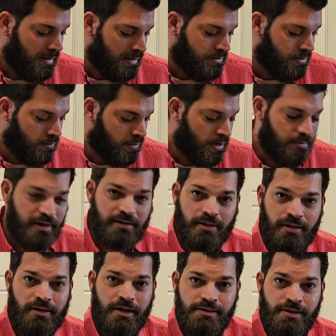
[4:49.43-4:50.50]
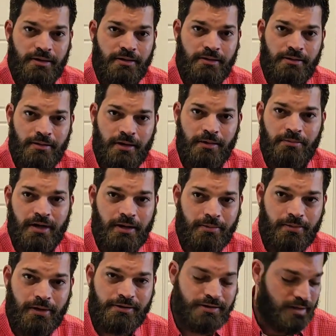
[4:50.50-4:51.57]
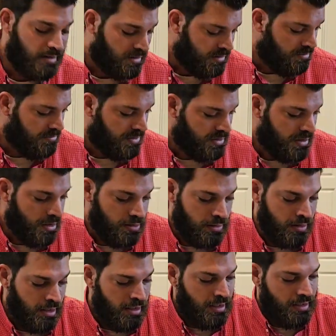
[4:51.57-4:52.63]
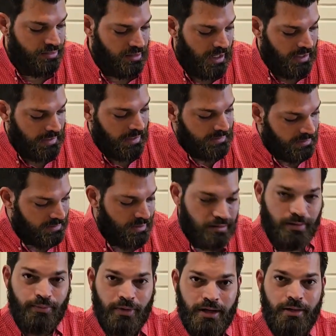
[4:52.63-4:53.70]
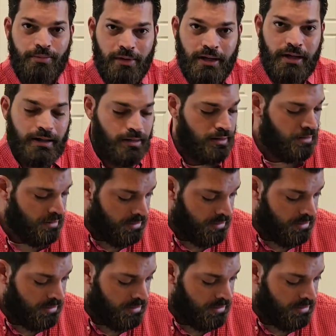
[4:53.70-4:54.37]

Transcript: too worried about the stitching on my butt cheeks. So I like that these are pretty plain.